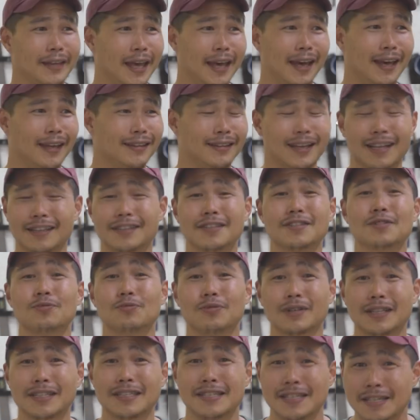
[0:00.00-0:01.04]
And that doesn't
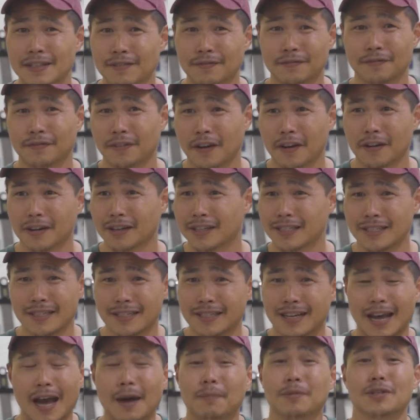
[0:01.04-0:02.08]
really seem fair because
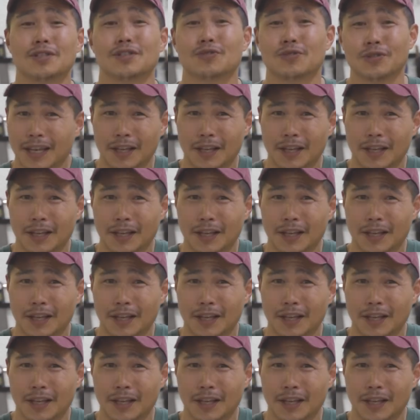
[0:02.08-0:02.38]
how much